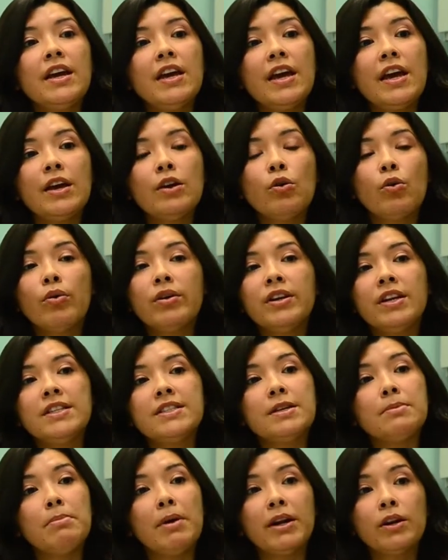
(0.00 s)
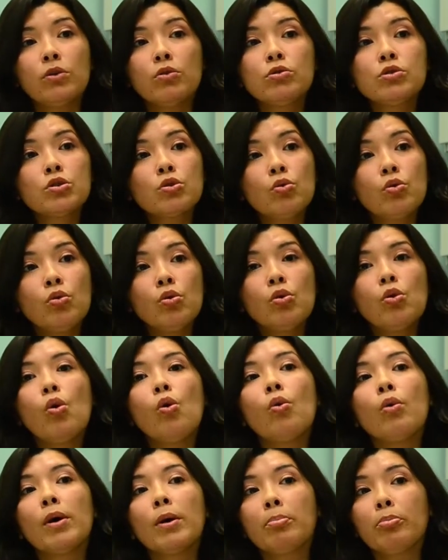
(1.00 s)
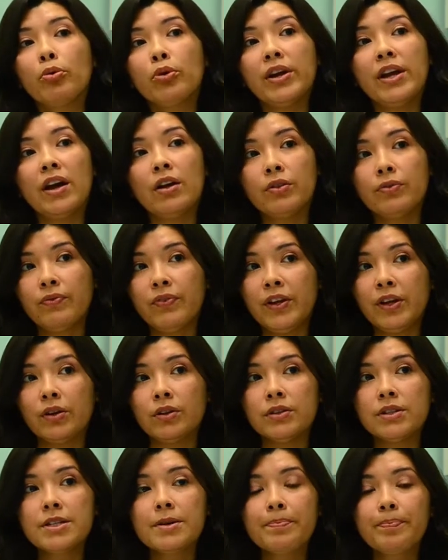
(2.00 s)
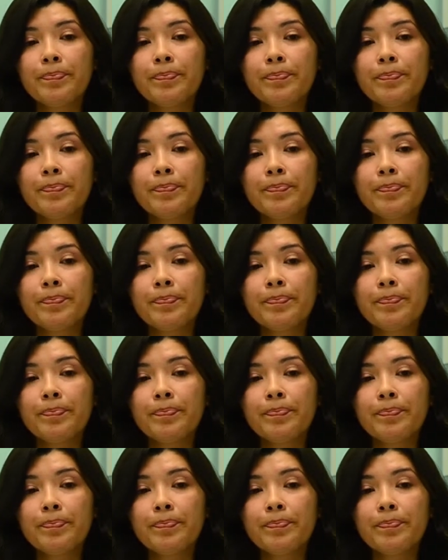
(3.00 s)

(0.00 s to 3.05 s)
in going into medical school or a pre-health field.